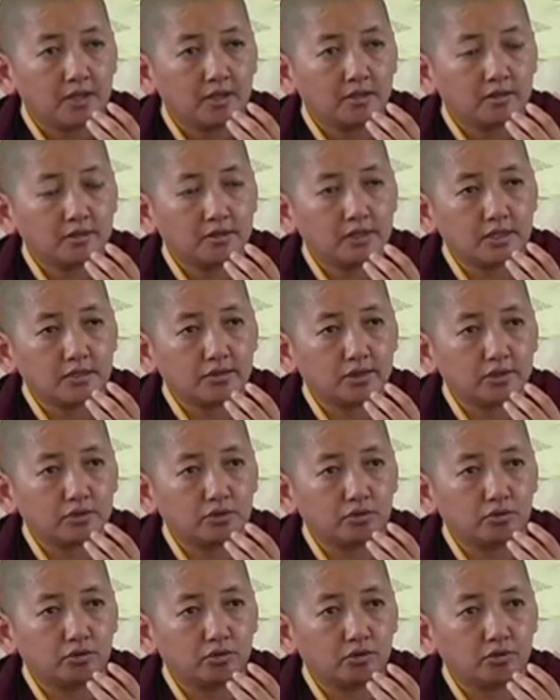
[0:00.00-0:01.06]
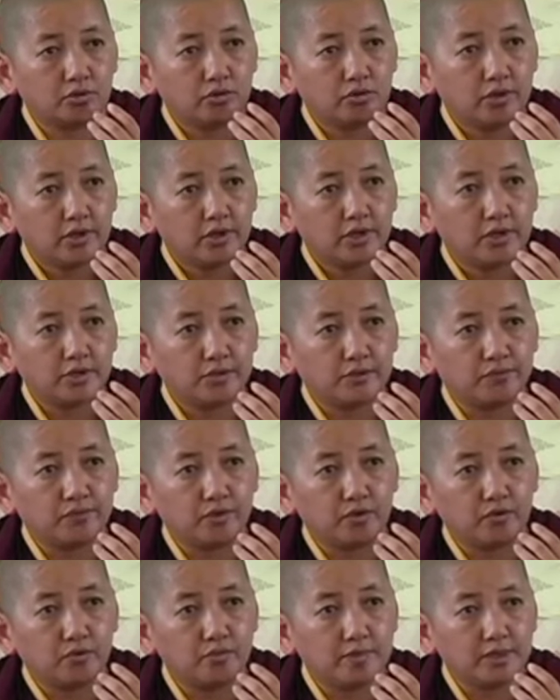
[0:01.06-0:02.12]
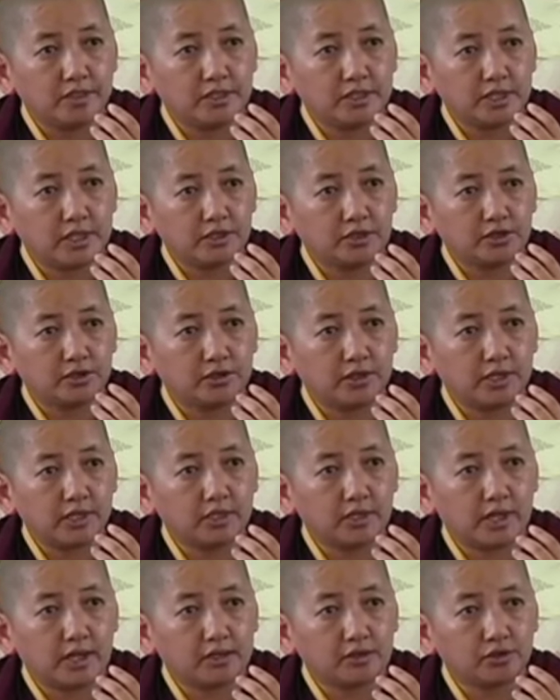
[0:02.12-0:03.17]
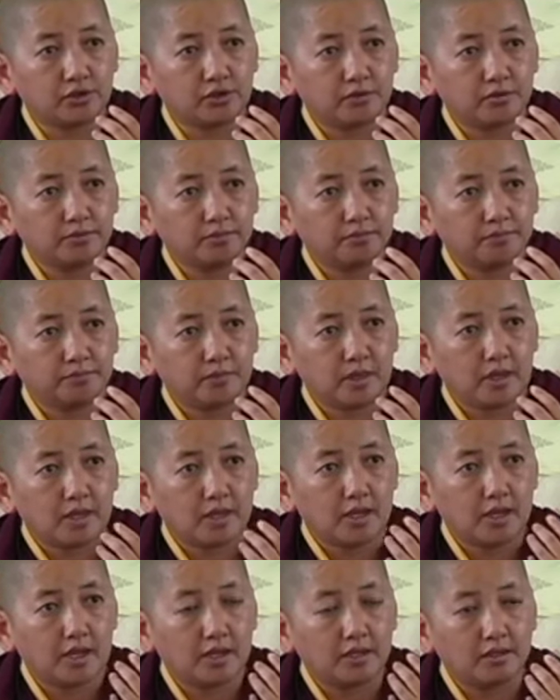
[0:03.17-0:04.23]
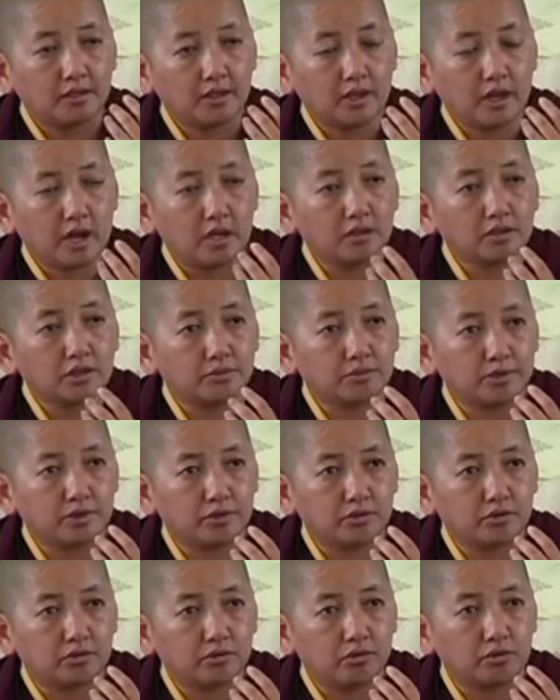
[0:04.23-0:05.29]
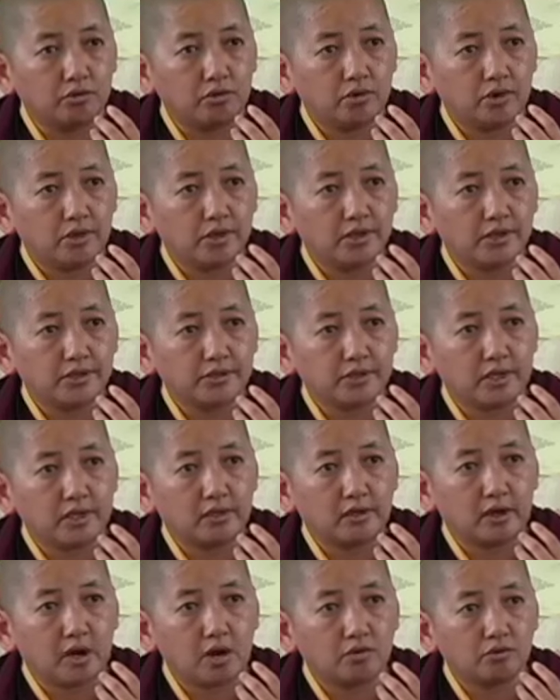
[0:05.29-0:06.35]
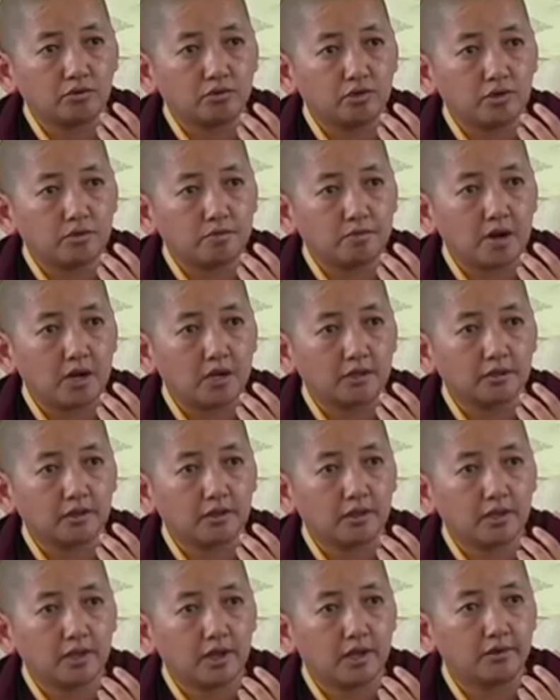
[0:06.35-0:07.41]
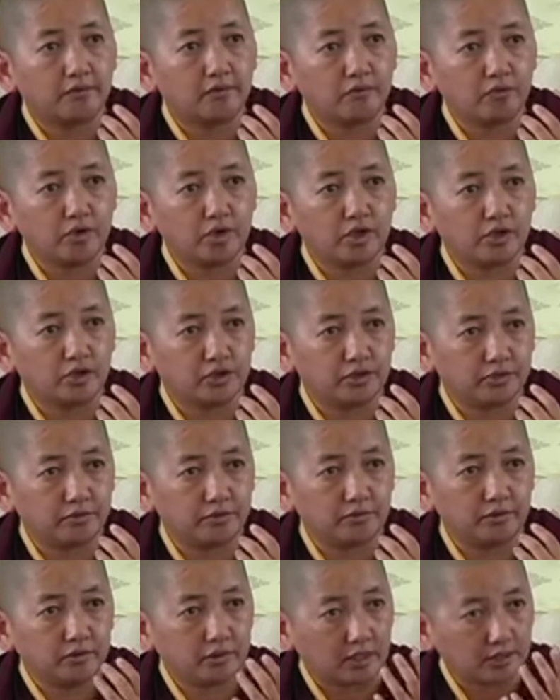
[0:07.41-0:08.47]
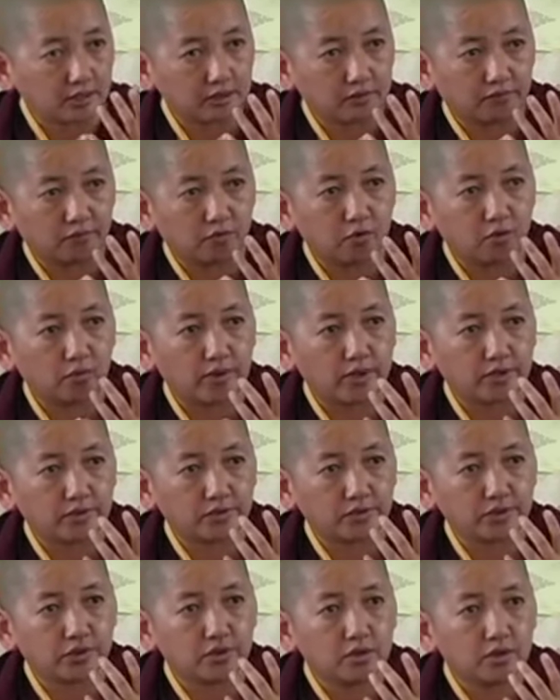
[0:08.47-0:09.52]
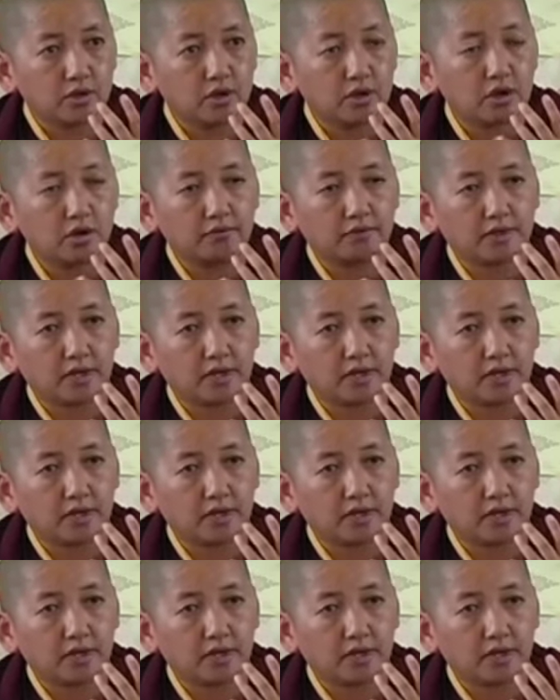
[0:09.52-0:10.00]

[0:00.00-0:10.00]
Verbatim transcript: Secret guru is view, meditation, and action. And the ultimate guru is the ground, path, and fruition. That's the four ways of